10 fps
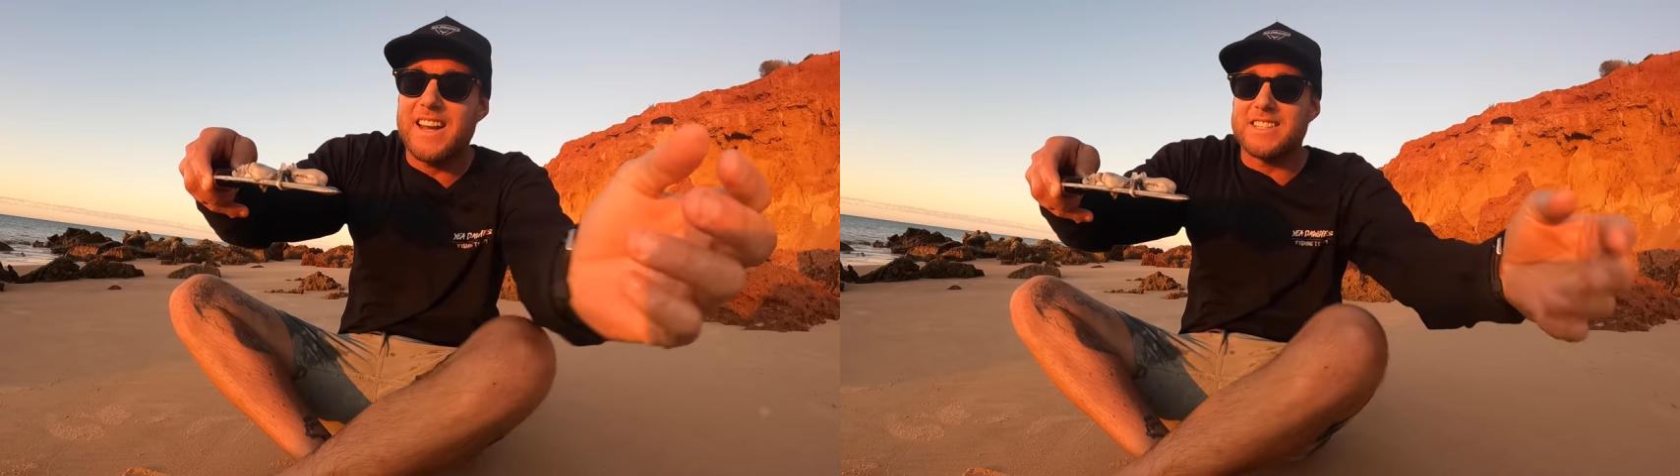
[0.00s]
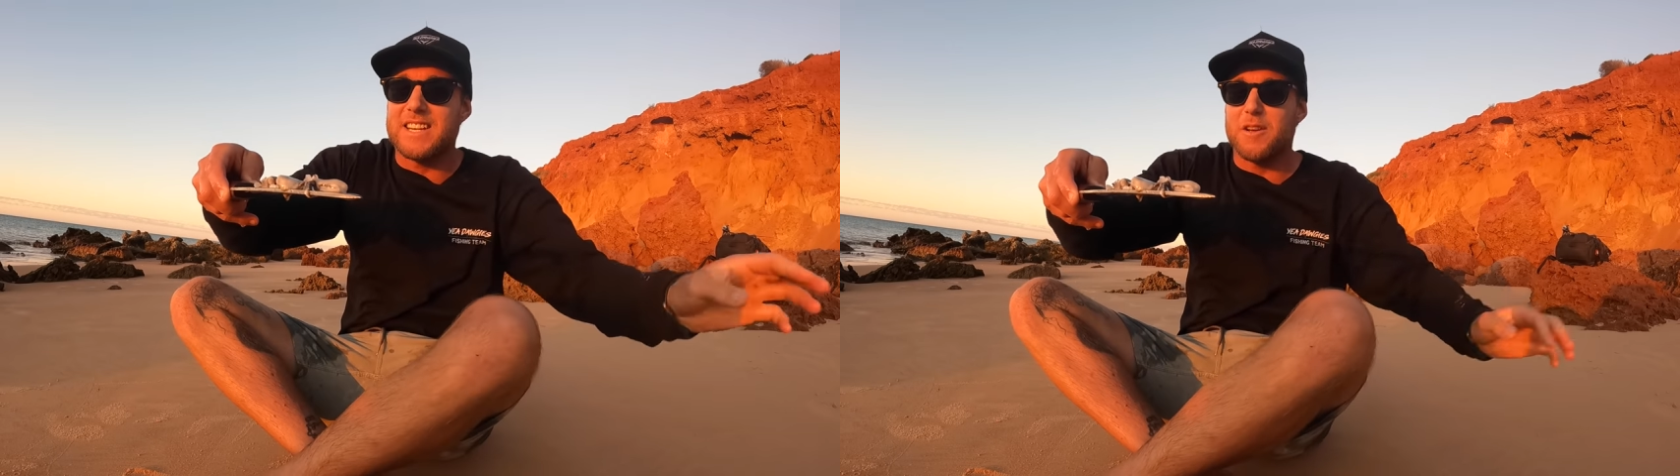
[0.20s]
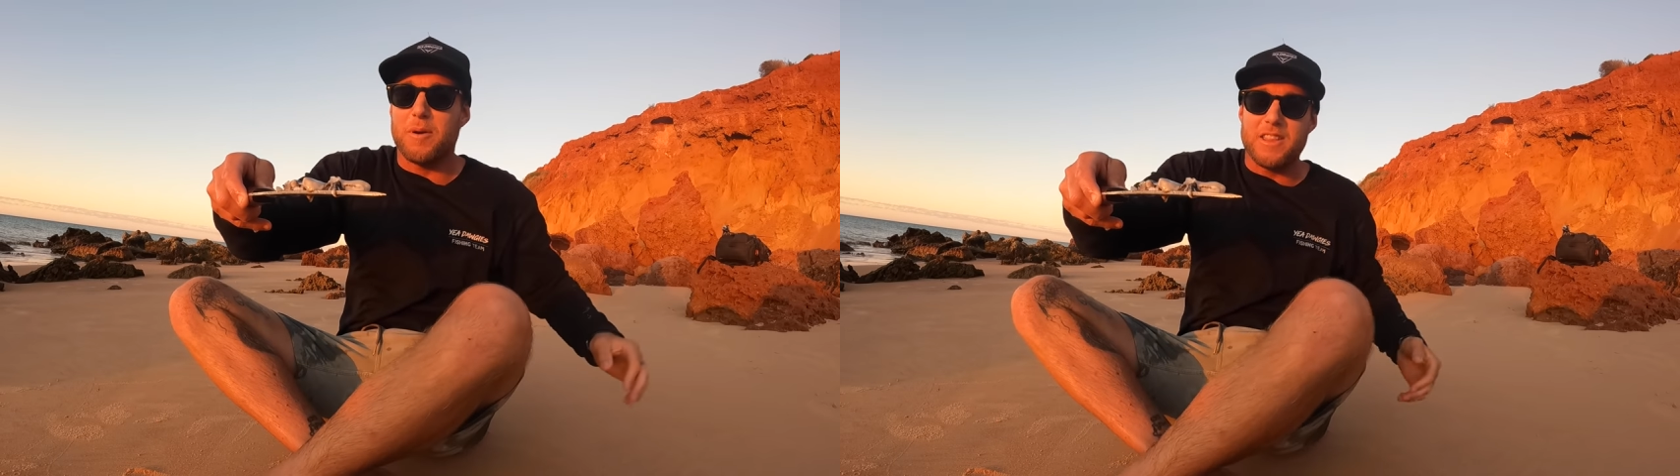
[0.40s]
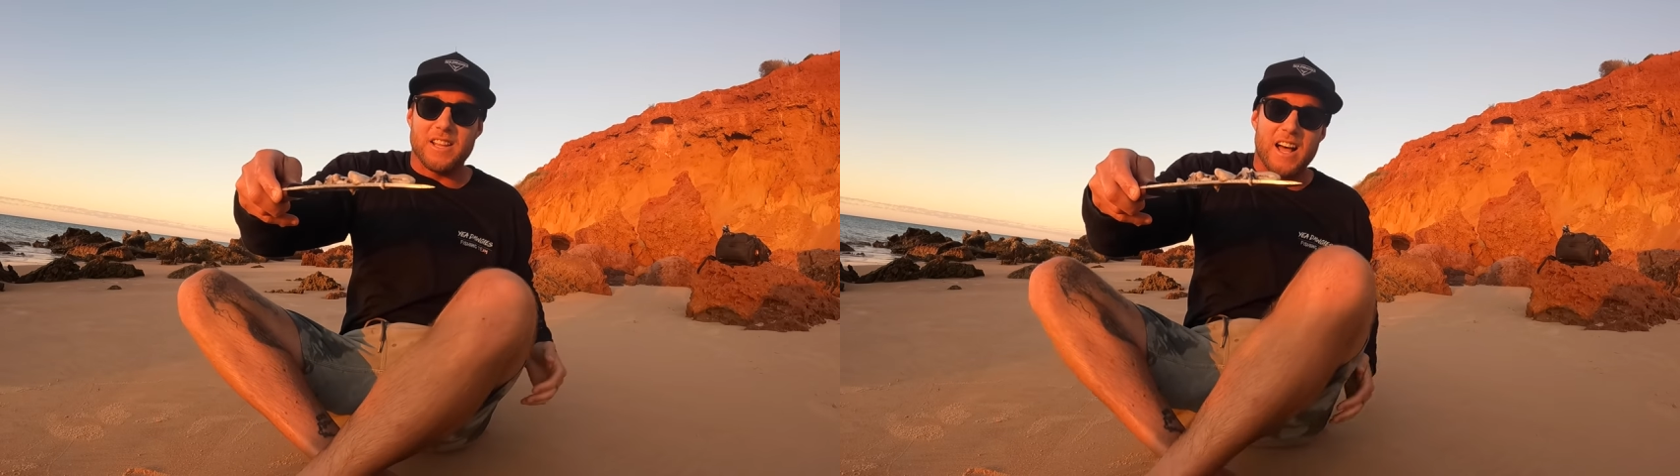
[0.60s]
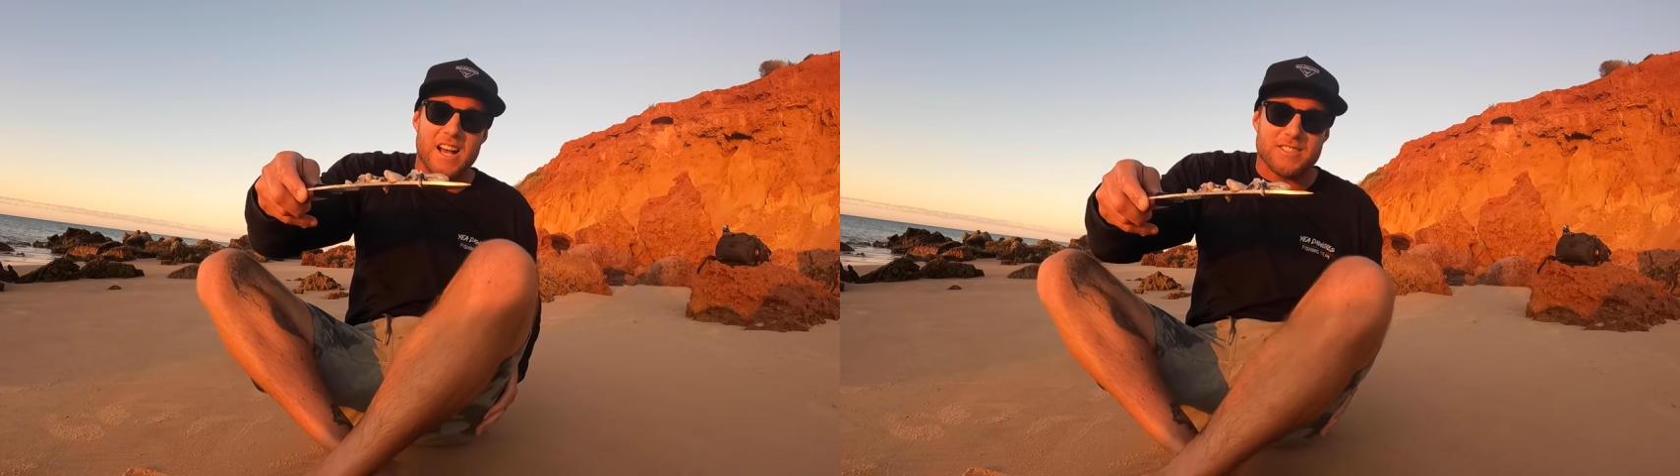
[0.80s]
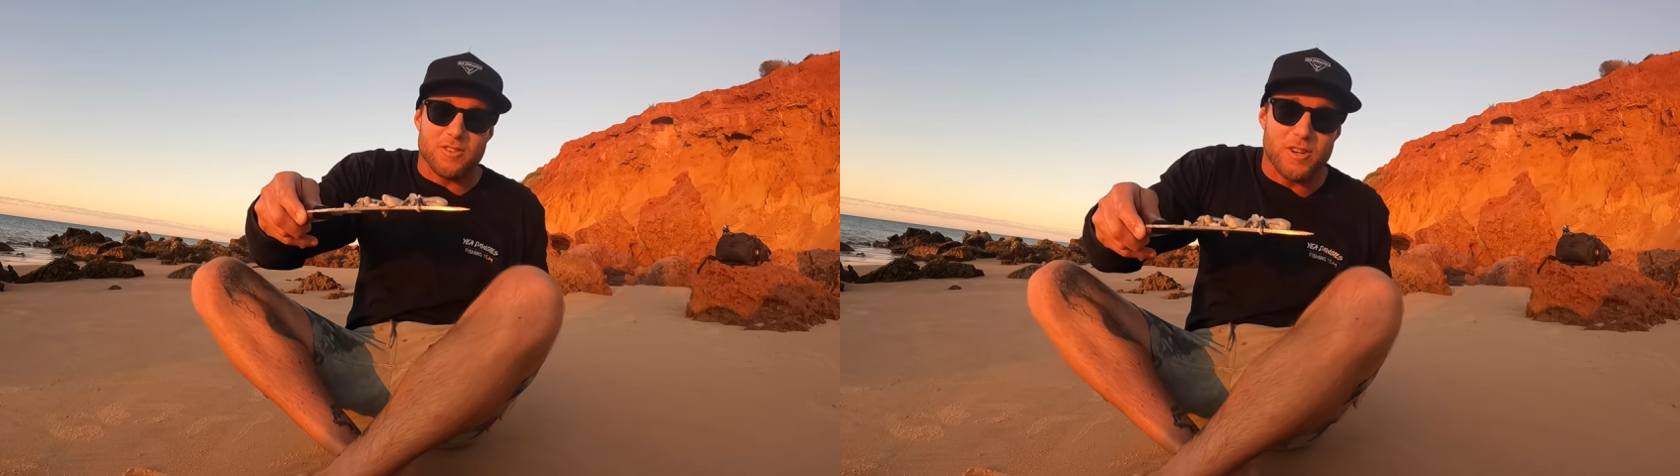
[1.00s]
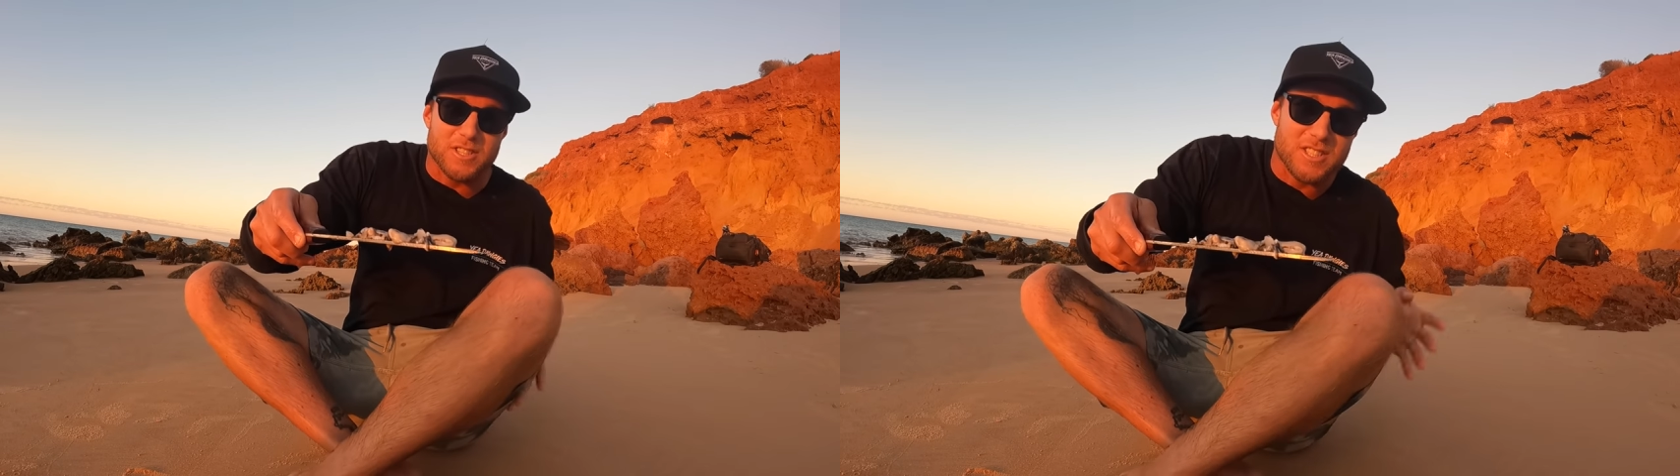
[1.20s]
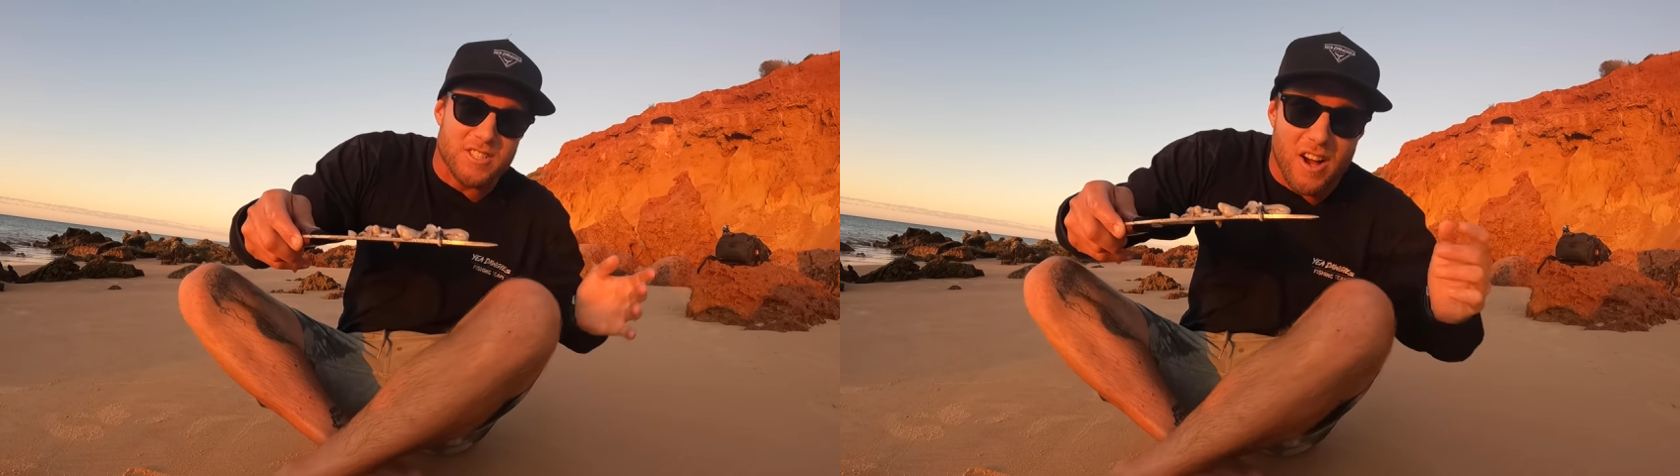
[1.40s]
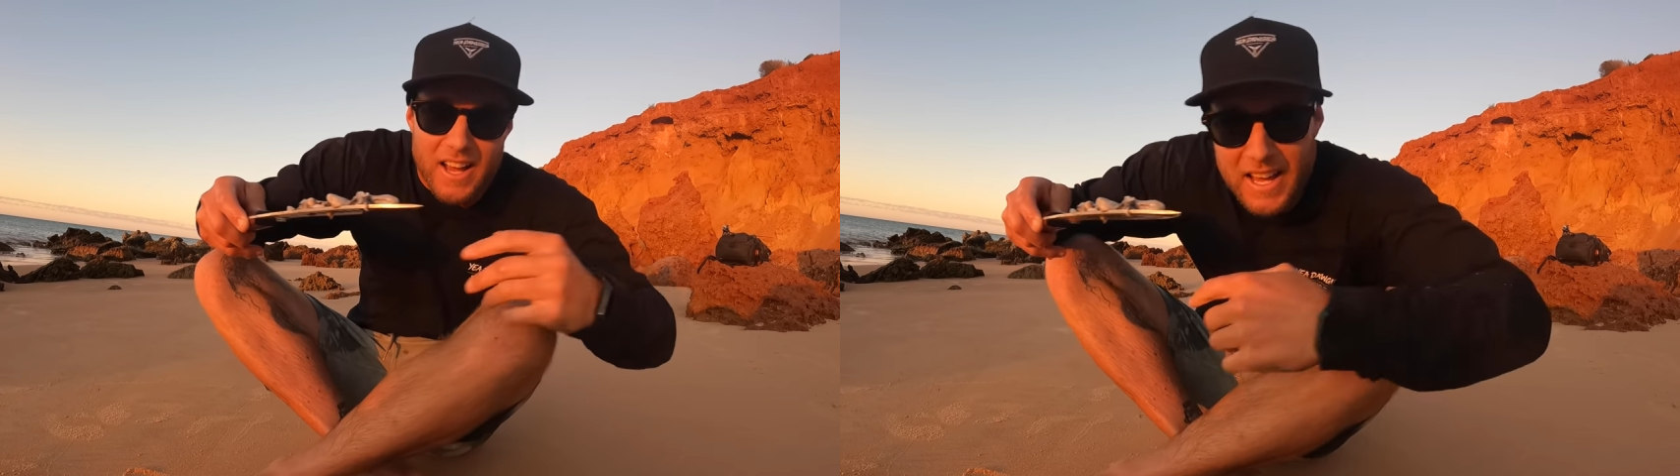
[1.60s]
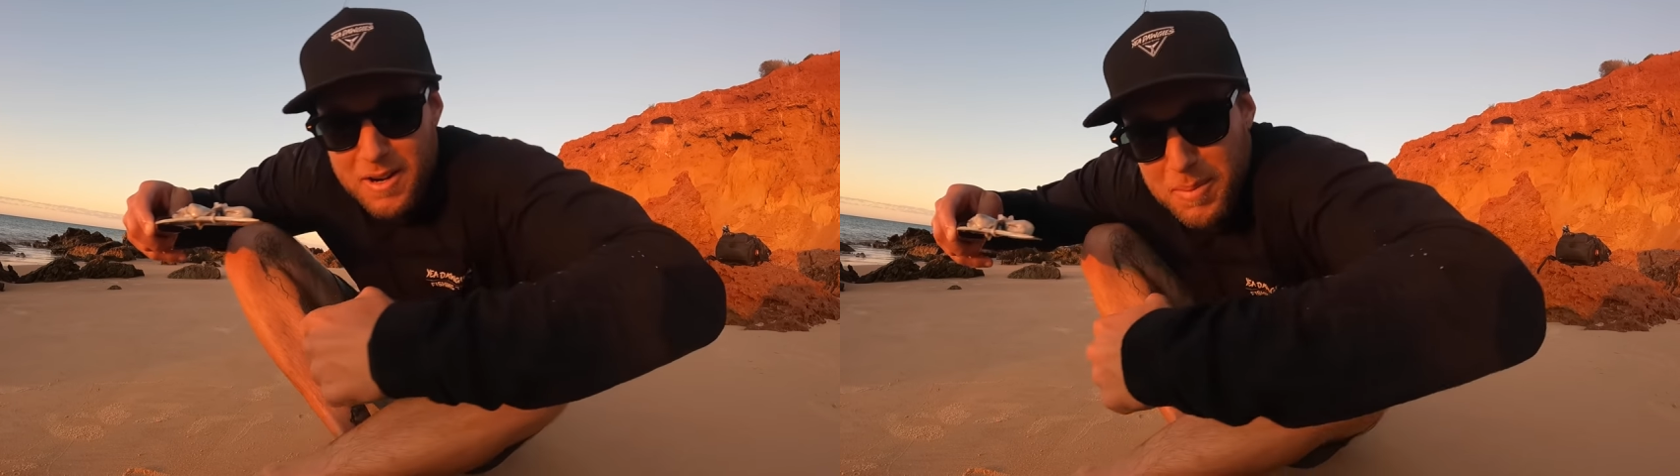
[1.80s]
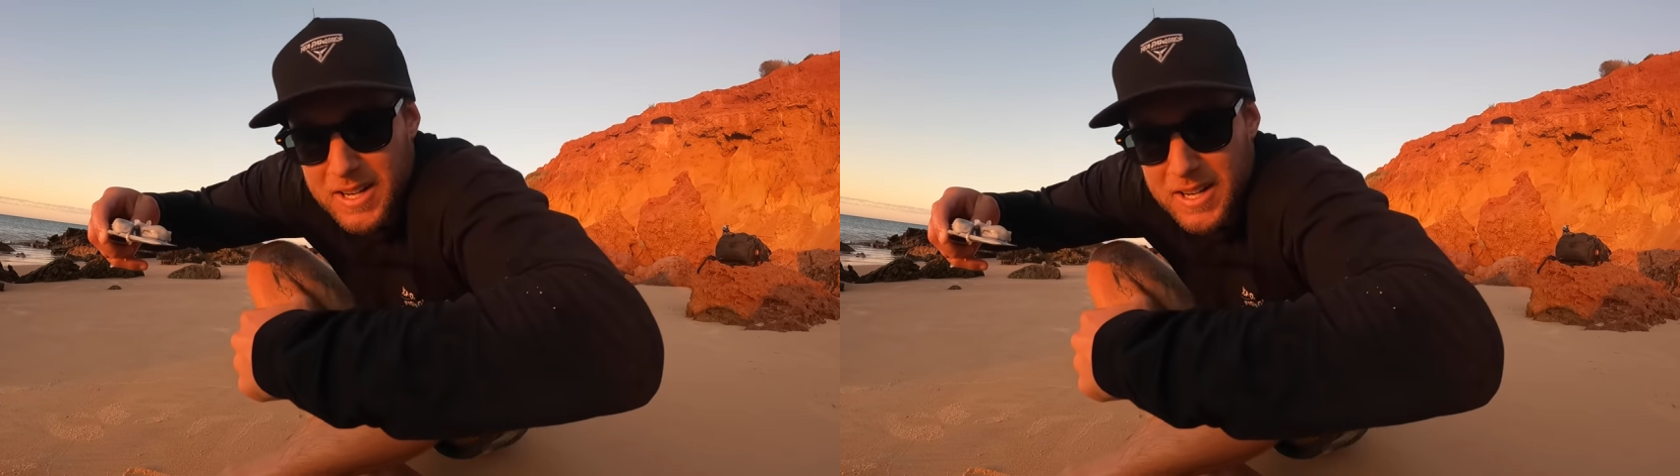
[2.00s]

That is gonna be the last oysters I eat